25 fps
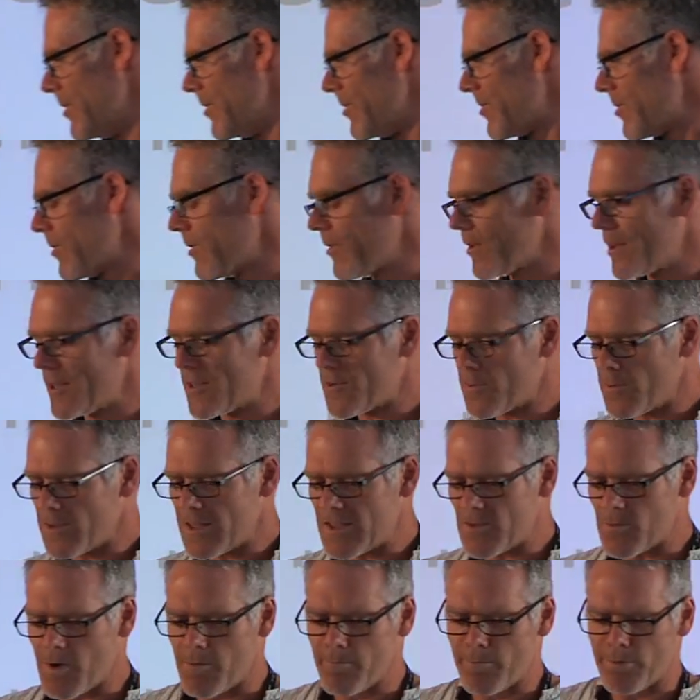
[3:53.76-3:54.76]
so there's,
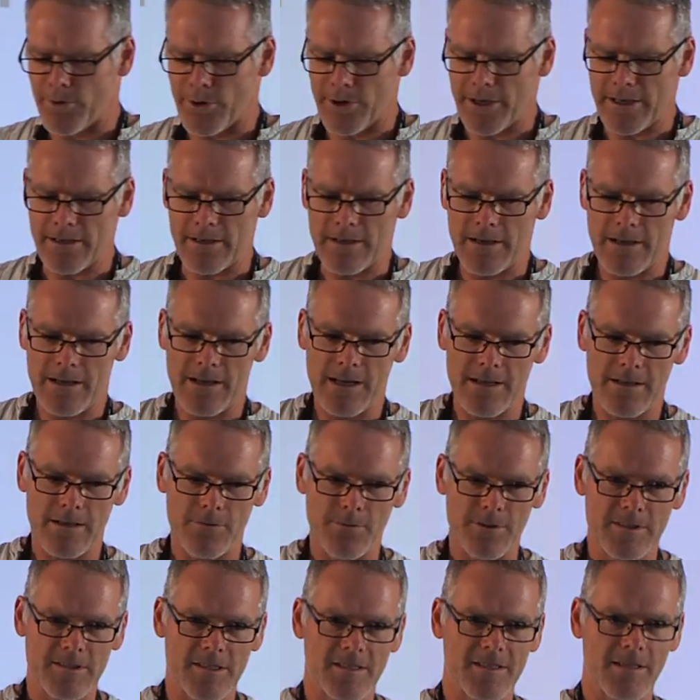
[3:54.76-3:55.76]
there's one point,
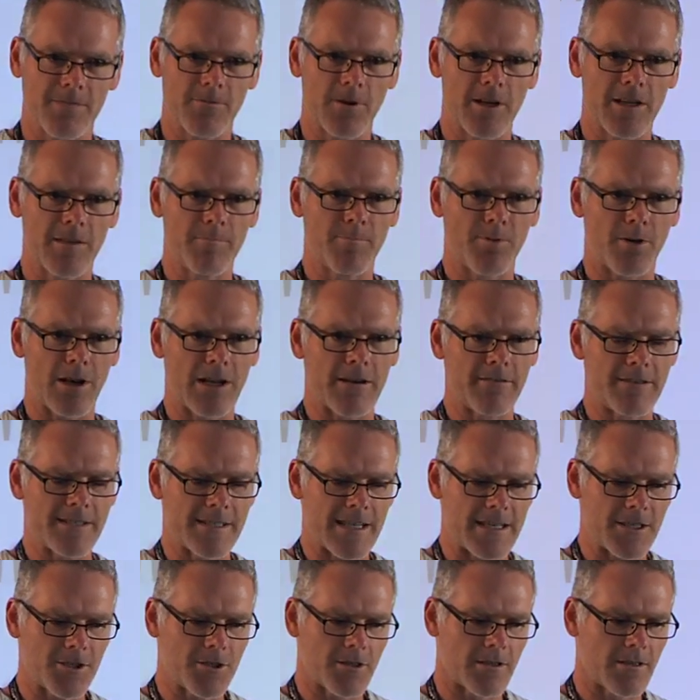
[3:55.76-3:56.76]
which is avoiding
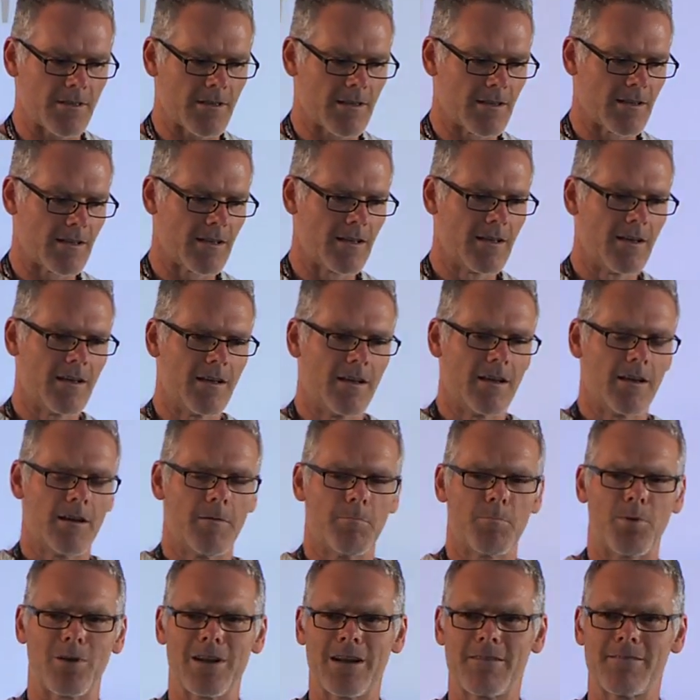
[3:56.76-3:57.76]
polarization.
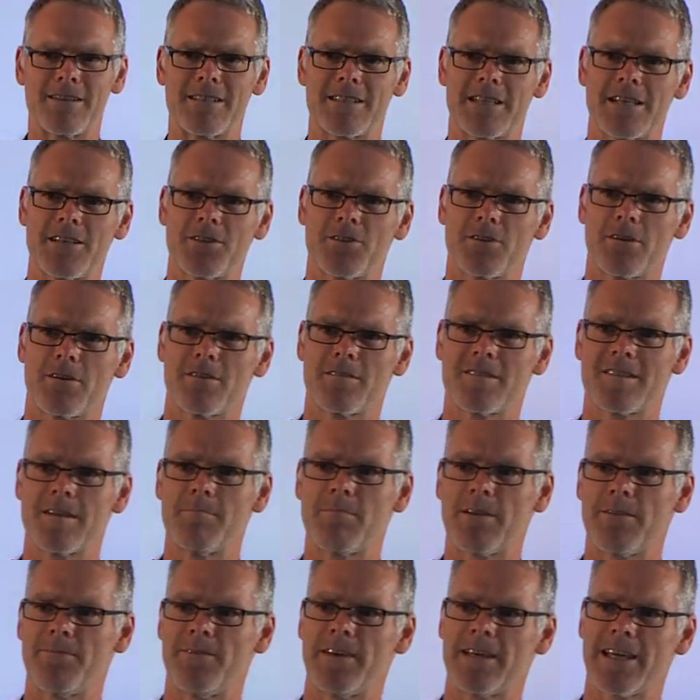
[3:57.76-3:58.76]
Polarization,
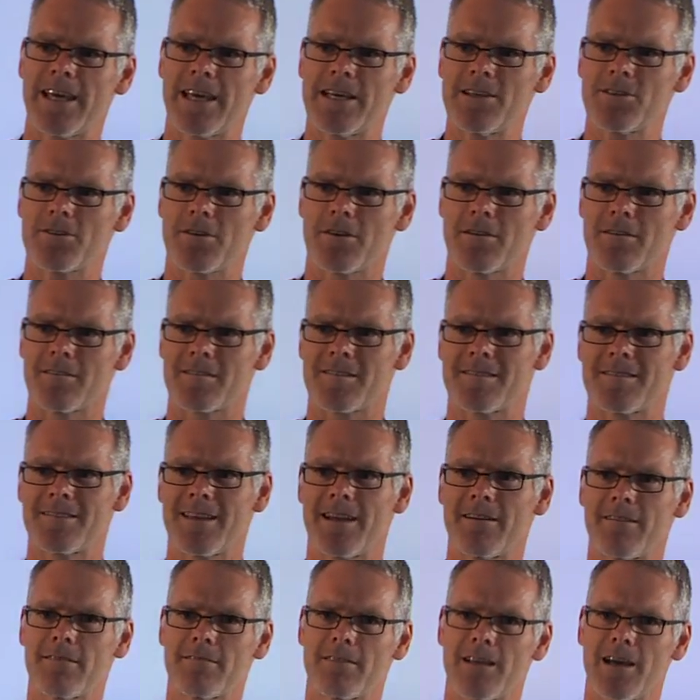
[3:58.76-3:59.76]
simplification,
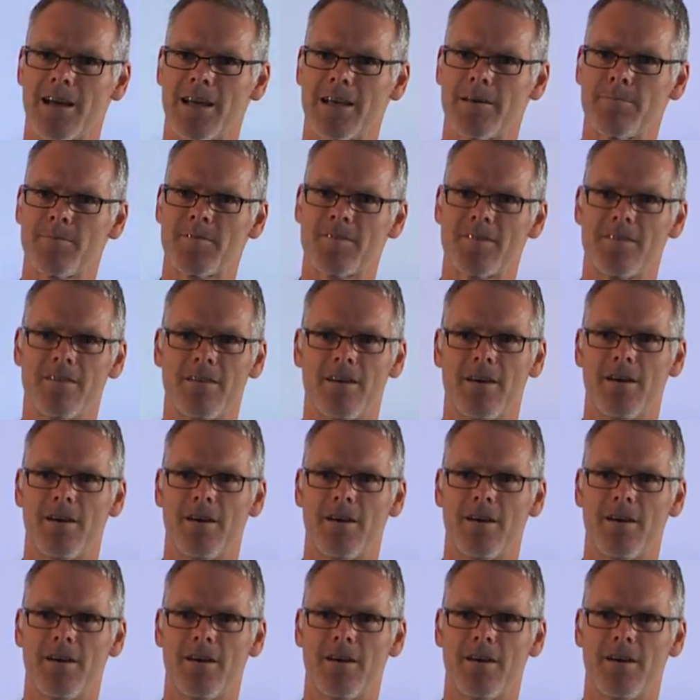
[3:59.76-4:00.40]
stereotypes,